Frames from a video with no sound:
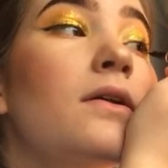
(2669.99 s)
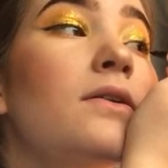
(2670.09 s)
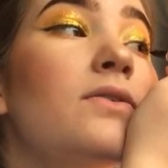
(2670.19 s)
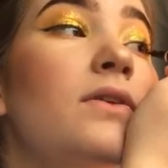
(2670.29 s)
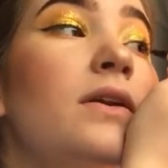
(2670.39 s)

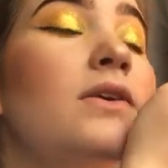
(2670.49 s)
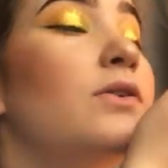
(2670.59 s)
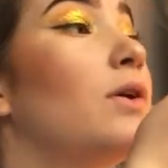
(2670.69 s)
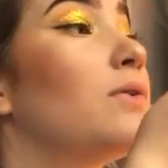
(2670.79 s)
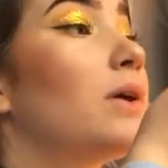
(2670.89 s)
Just letting you
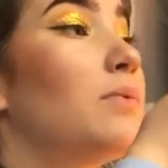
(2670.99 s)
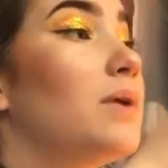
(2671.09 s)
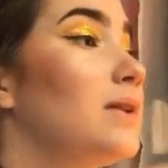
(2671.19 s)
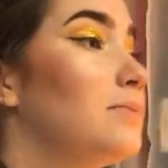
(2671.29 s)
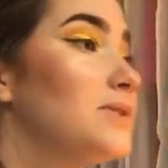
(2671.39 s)
know, like,
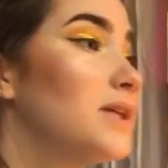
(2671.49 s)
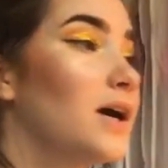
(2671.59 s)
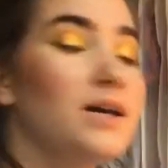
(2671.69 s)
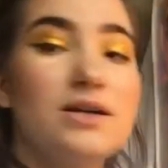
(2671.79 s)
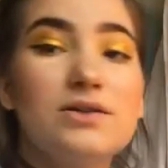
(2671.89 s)
what lipstick
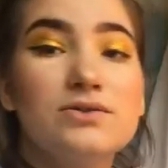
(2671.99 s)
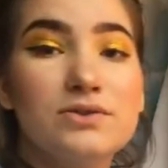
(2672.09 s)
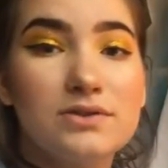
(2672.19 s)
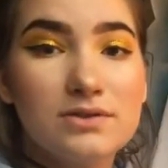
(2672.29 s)
I use.